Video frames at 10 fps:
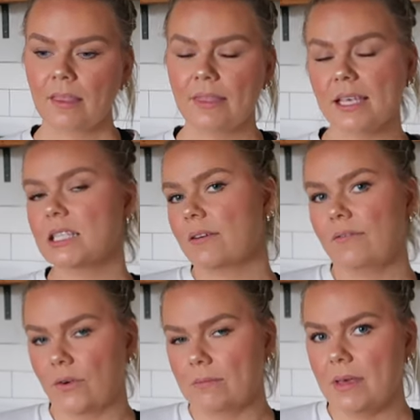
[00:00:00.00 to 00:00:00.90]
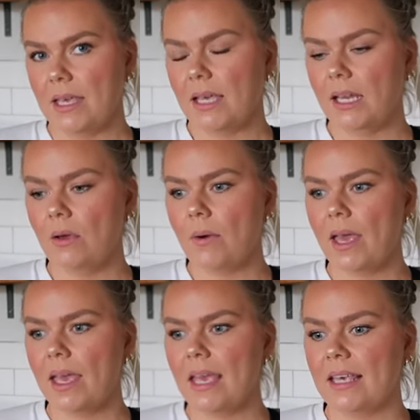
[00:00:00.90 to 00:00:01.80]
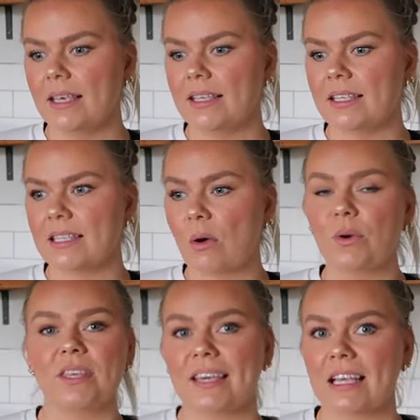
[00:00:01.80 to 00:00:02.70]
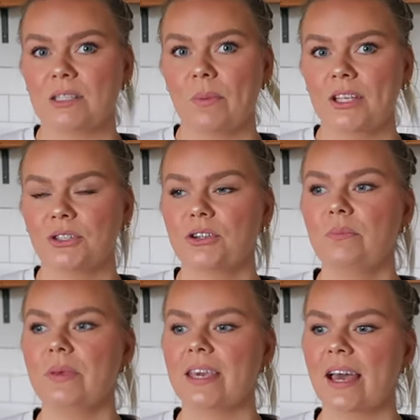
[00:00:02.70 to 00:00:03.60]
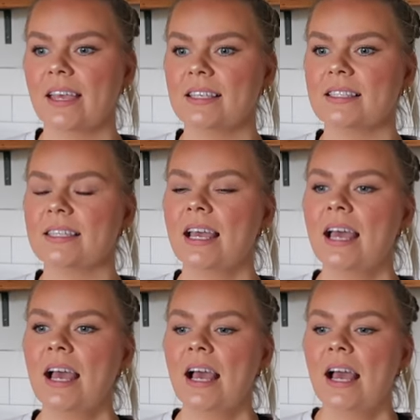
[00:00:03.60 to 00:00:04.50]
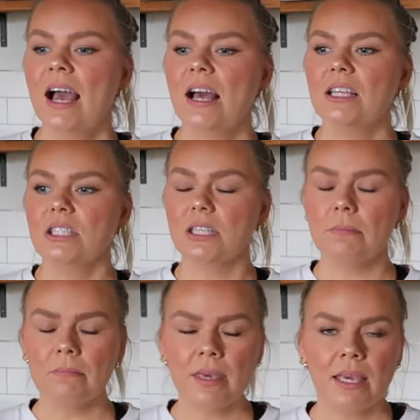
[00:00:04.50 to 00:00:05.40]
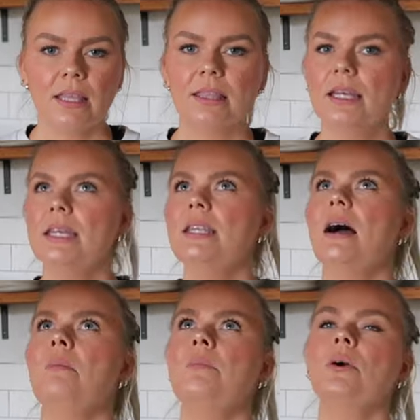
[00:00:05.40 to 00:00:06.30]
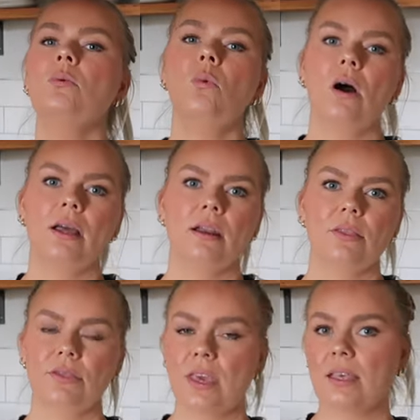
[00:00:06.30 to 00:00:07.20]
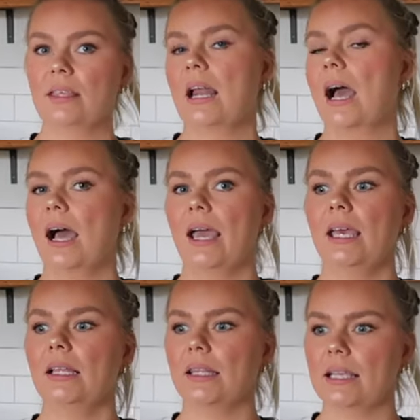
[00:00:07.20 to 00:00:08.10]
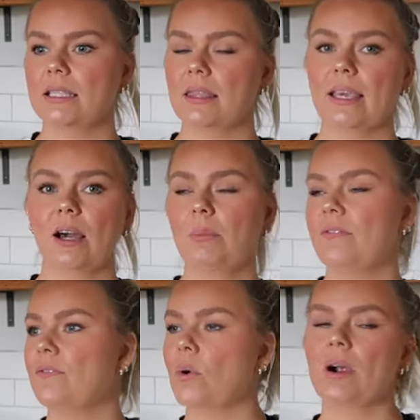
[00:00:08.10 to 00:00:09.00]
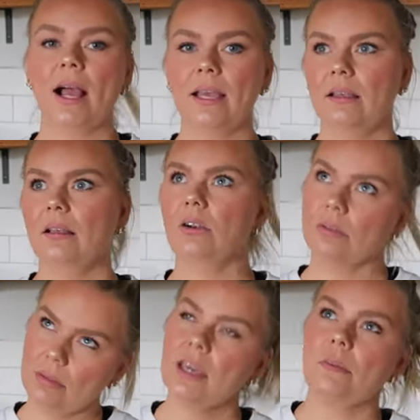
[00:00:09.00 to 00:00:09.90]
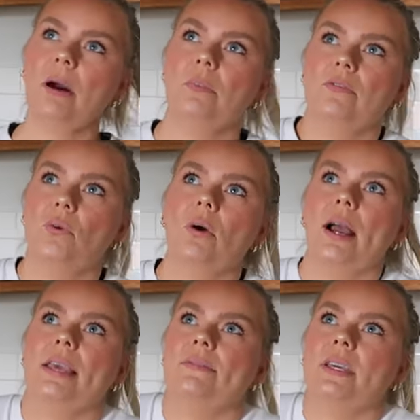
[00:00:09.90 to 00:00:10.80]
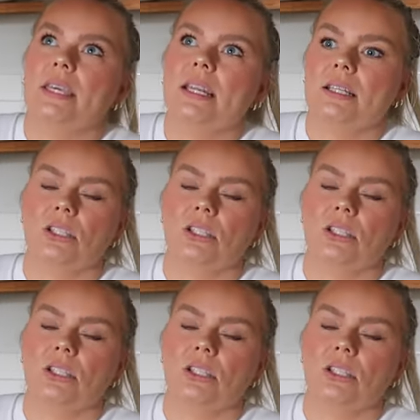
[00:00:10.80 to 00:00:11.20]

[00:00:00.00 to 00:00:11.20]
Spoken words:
this for me anyway is with a guest bedroom, because to me, the number one thing that I like to think about before I even get